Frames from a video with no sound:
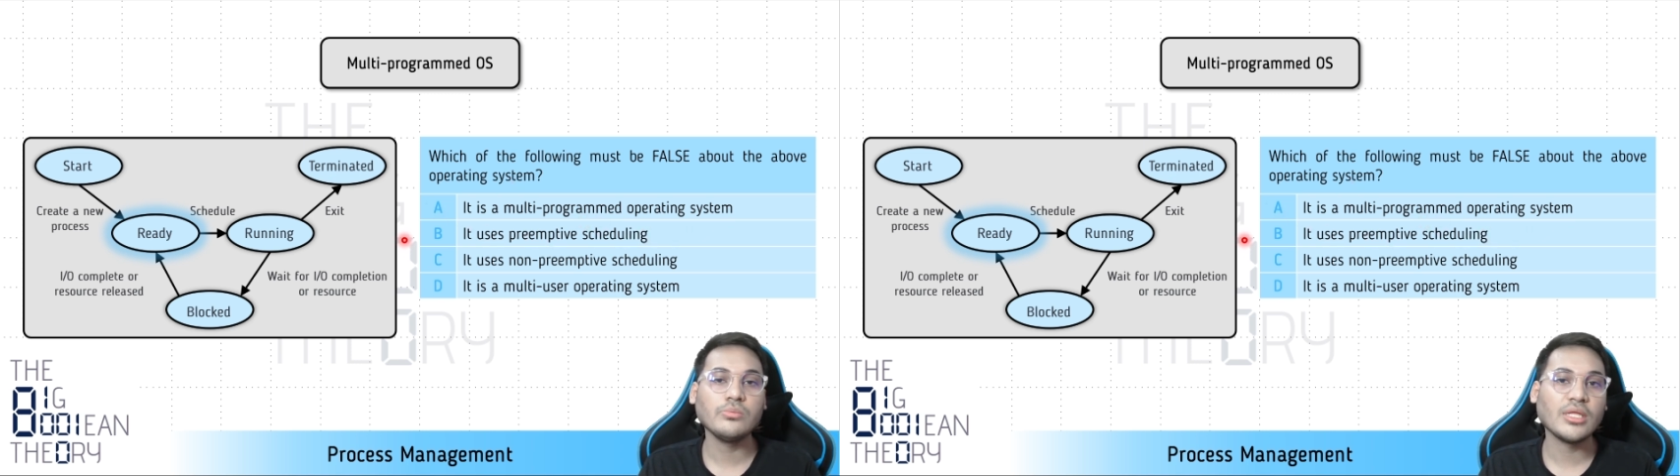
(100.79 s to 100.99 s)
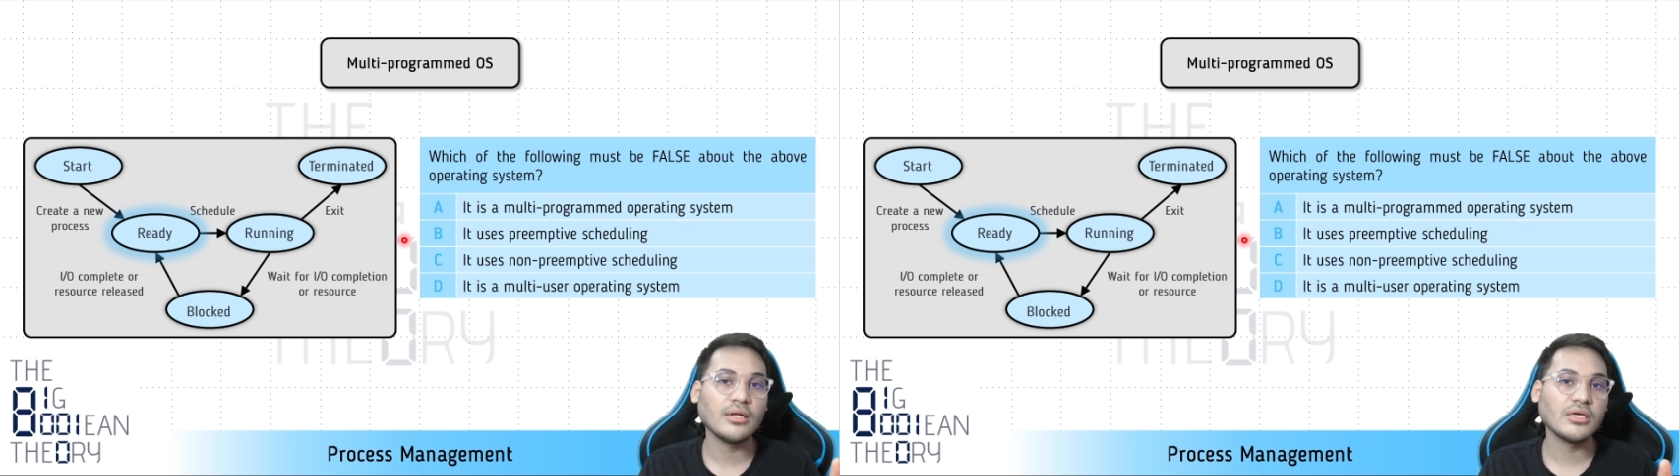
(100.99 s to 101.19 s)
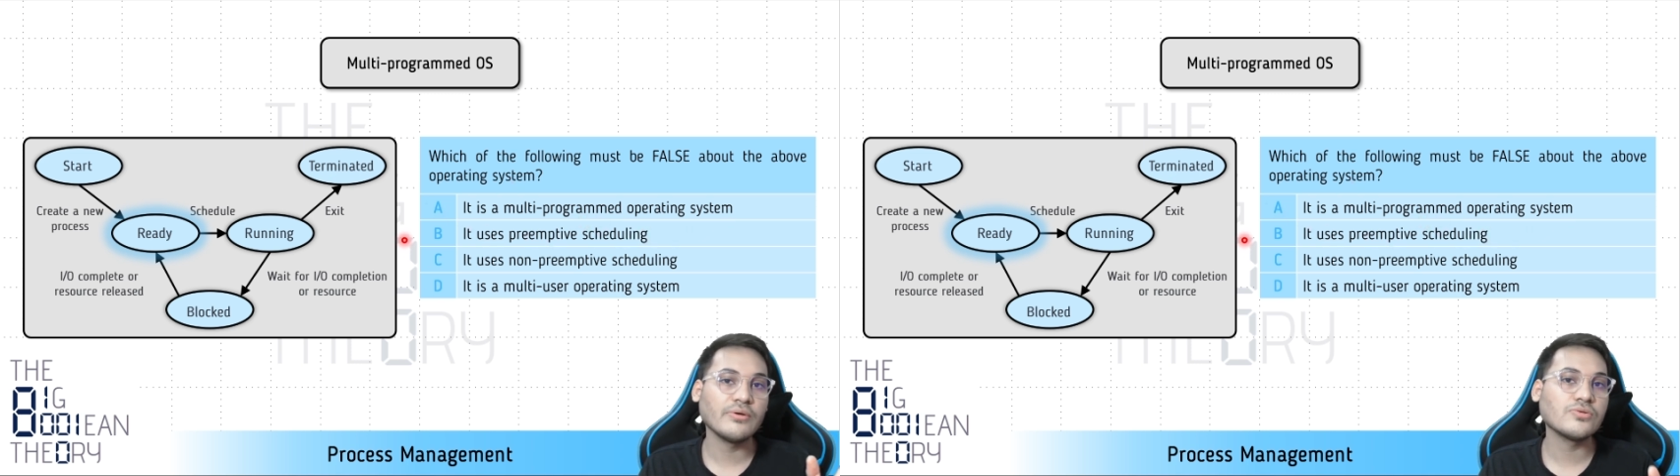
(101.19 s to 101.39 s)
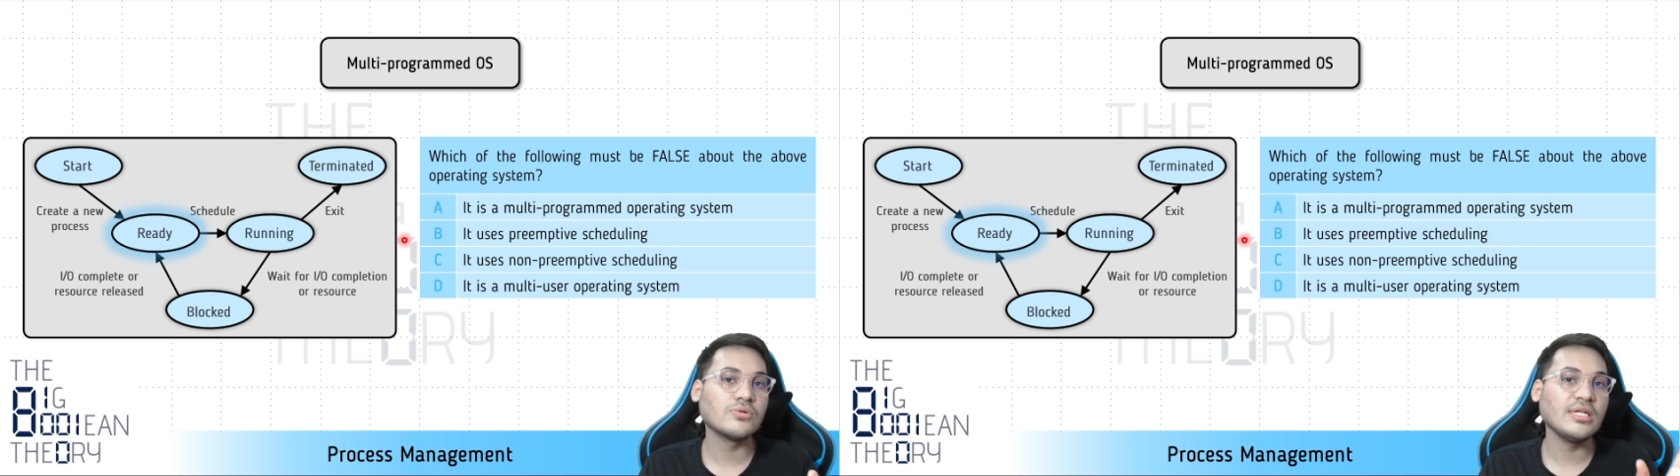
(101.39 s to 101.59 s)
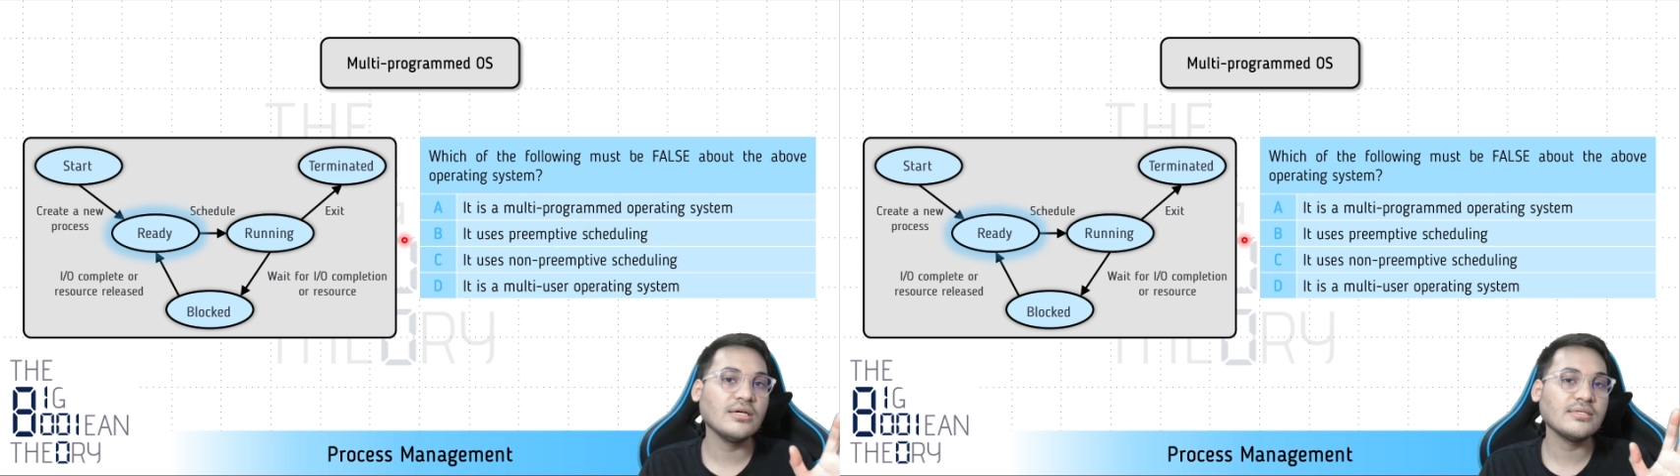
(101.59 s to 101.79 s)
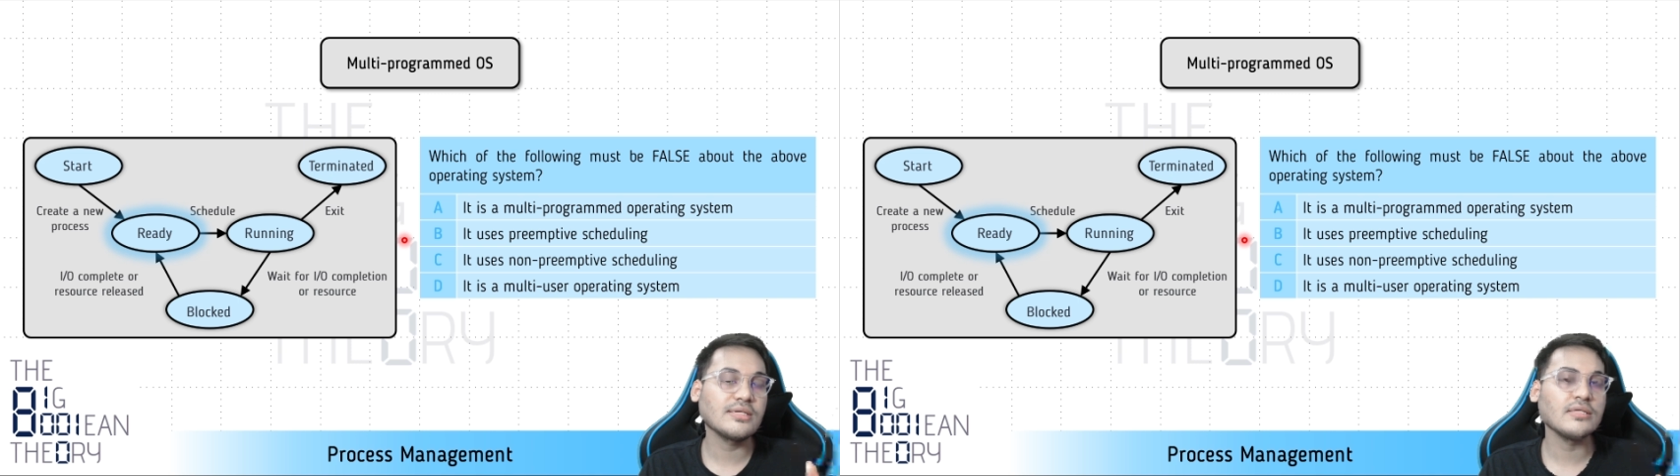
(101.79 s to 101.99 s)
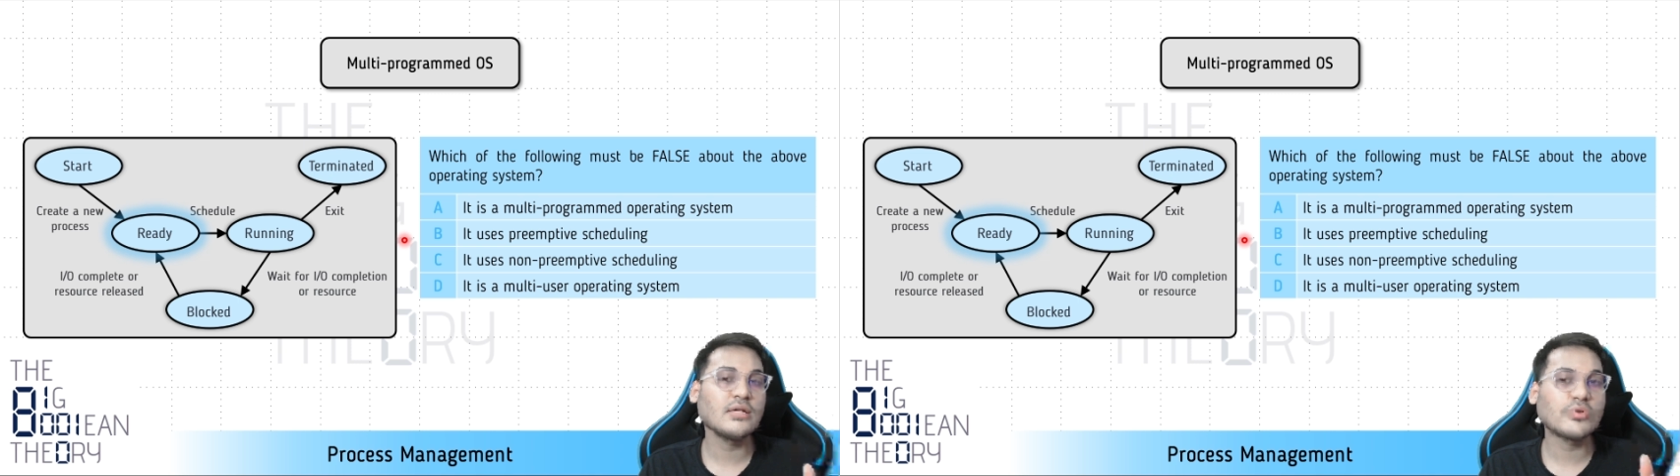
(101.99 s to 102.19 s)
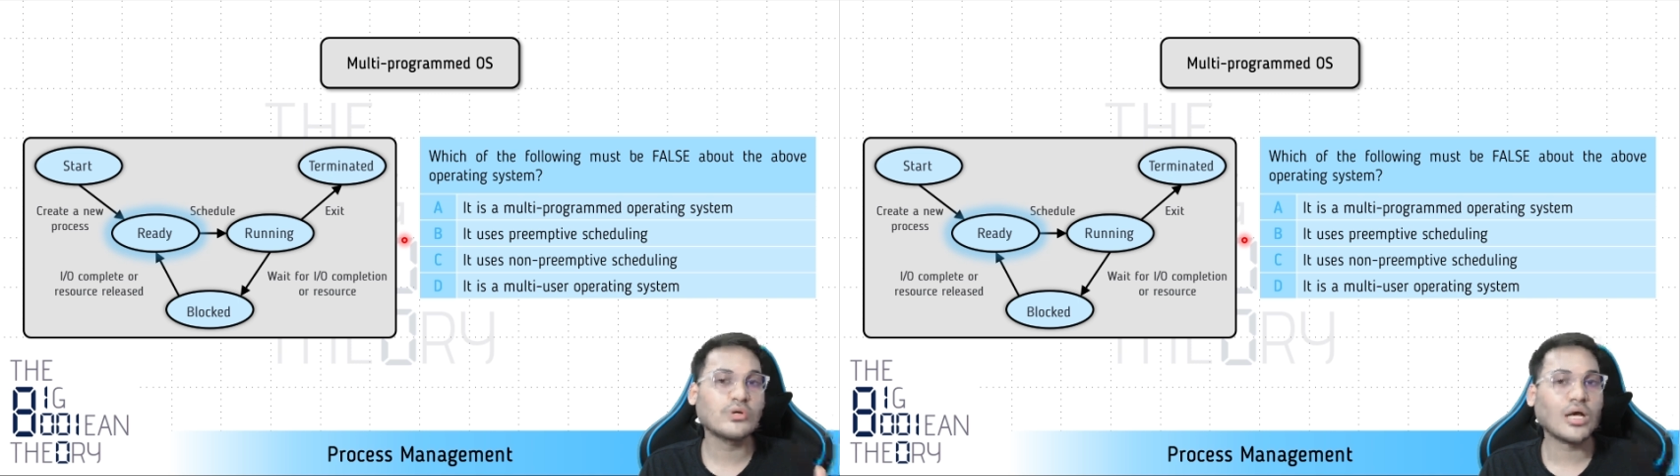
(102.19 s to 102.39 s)
that there was only a single
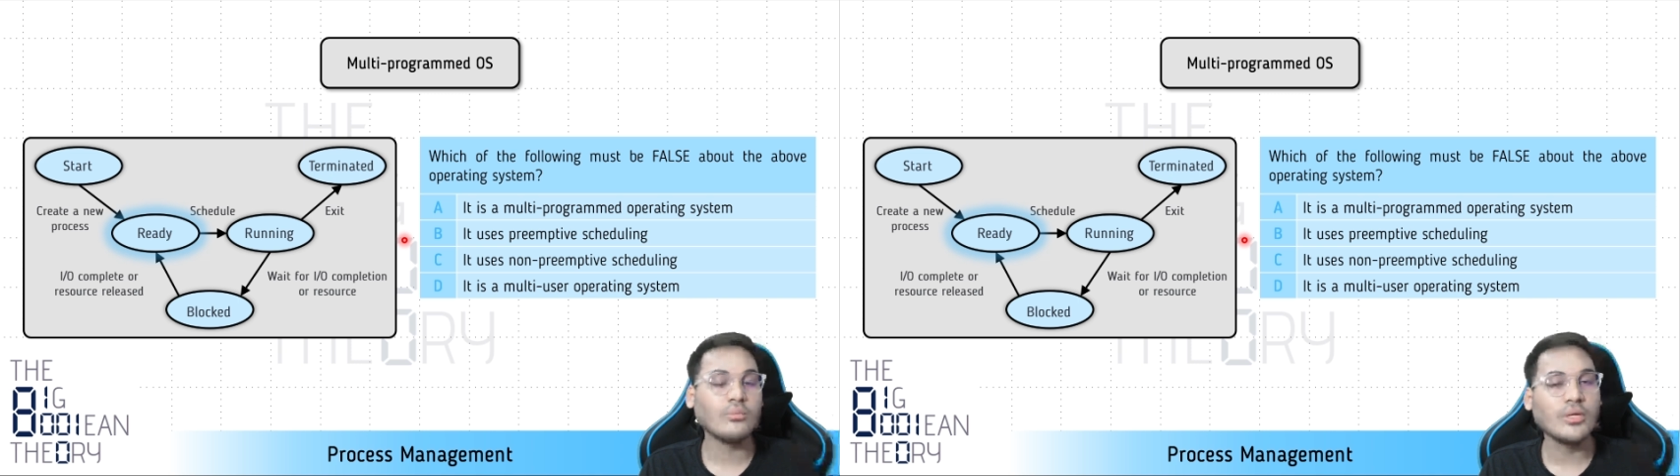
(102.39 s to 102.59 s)
program